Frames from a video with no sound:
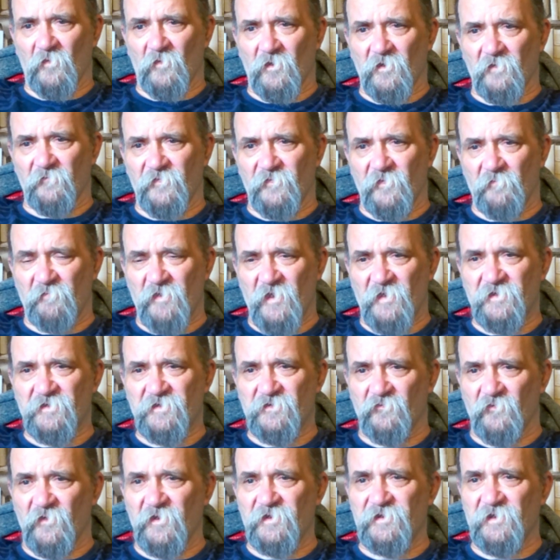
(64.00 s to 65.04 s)
one of the
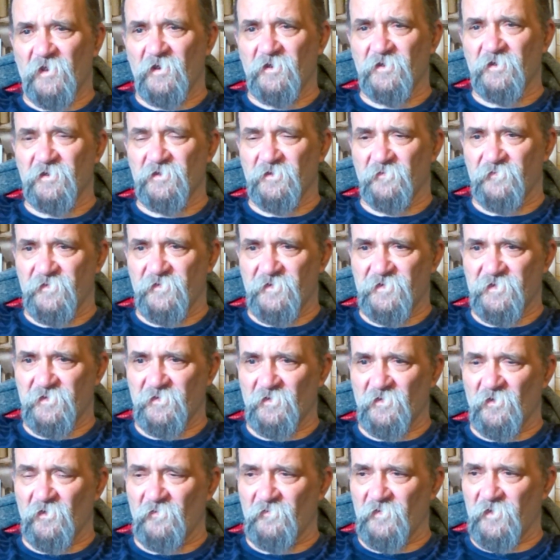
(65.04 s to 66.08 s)
best retellings of the
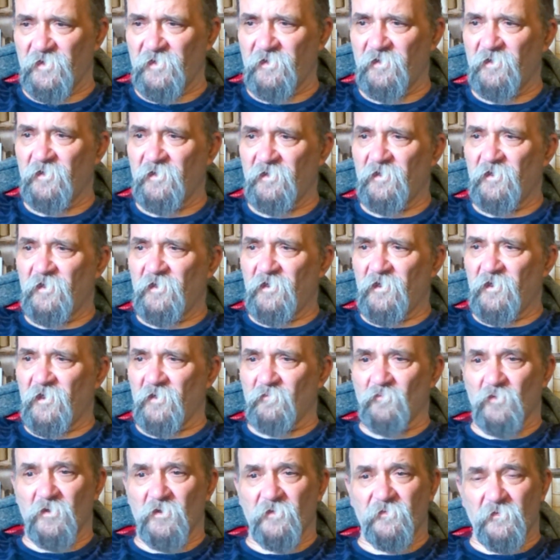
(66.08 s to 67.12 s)
story
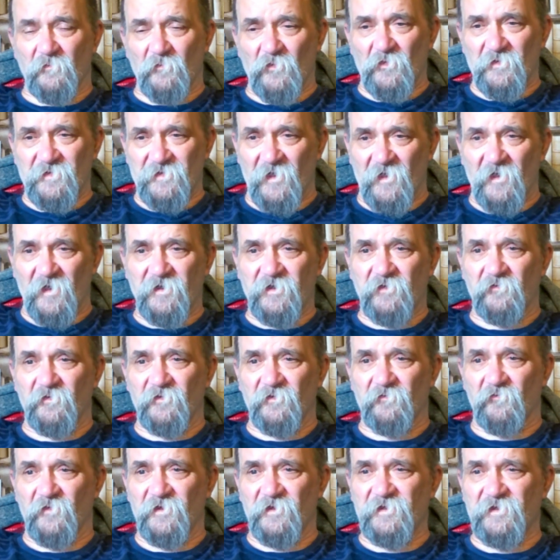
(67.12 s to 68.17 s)
and one of the most
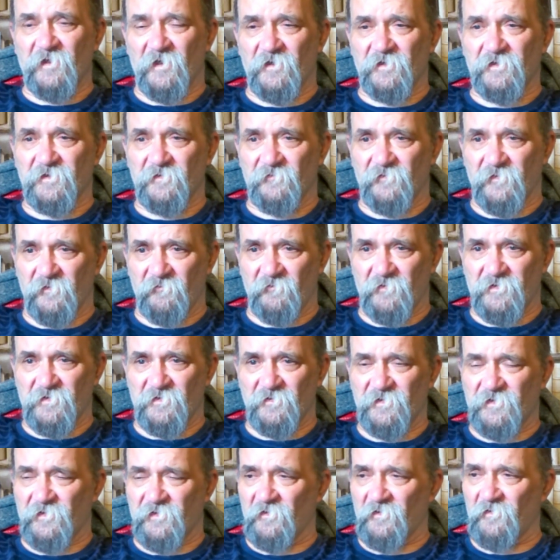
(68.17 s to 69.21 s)
accurate retellings of the
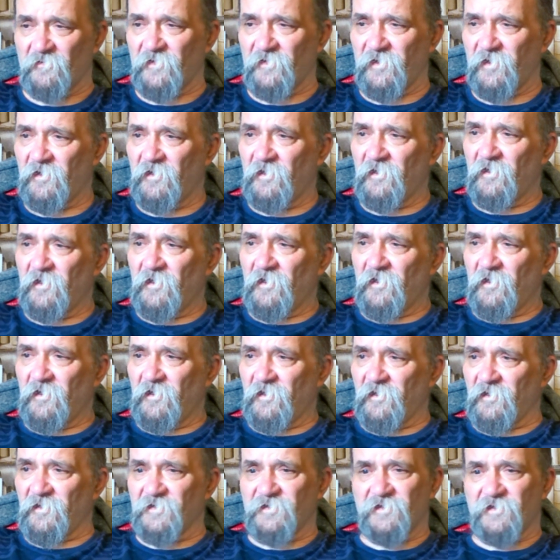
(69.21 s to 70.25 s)
original story,
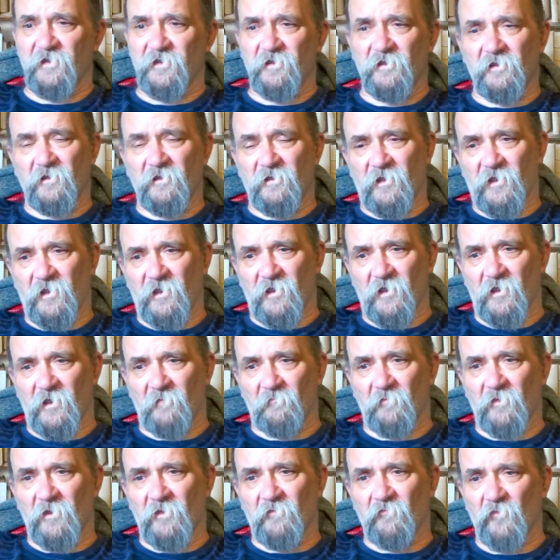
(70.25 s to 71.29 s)
is
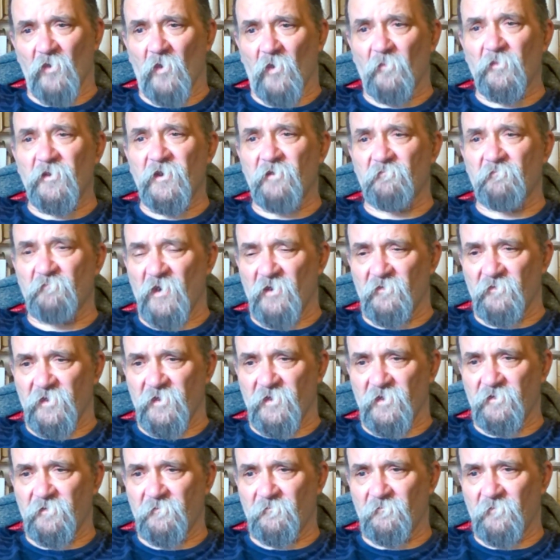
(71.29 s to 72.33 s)
Robin and
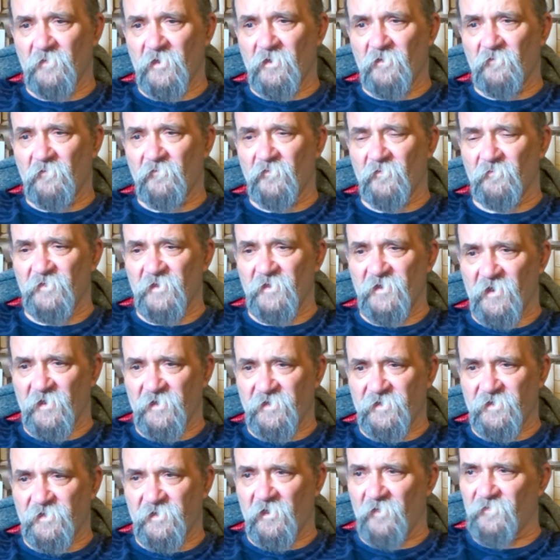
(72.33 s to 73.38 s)
Marian from the
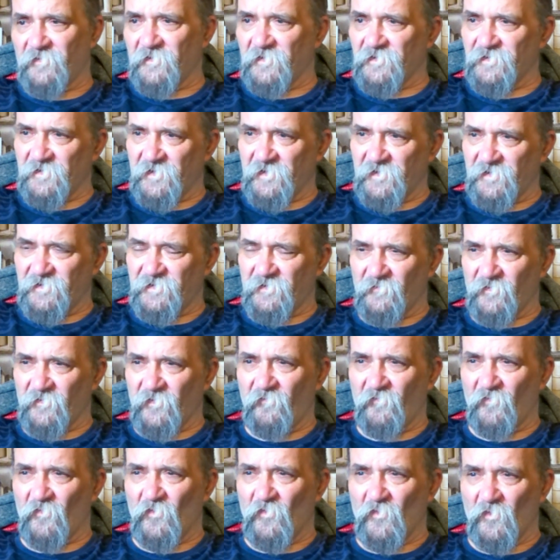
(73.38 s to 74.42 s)

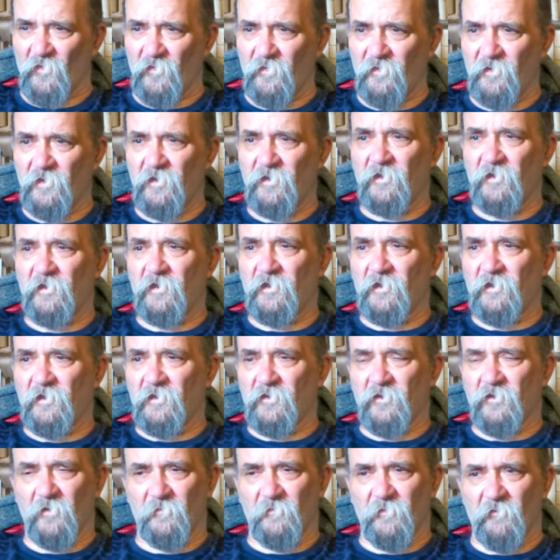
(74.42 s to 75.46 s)
1974,
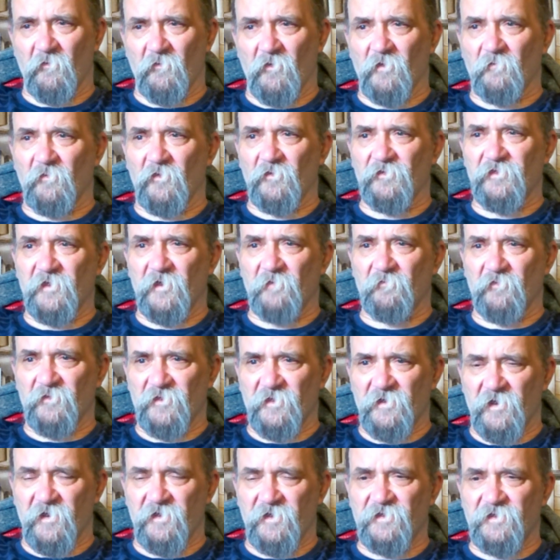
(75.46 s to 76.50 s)
could be wrong about that,
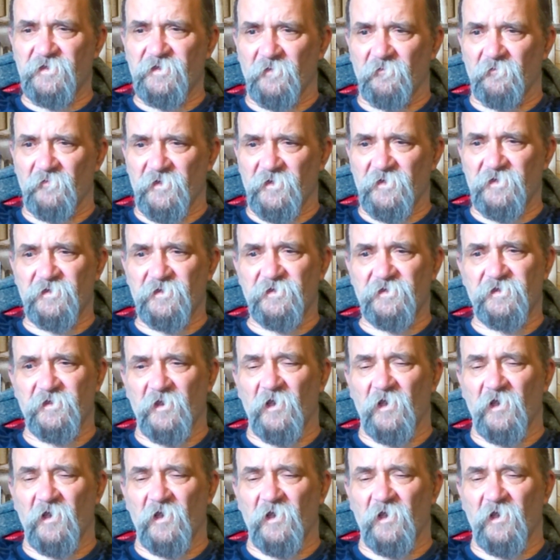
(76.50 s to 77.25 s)
but the 1970s,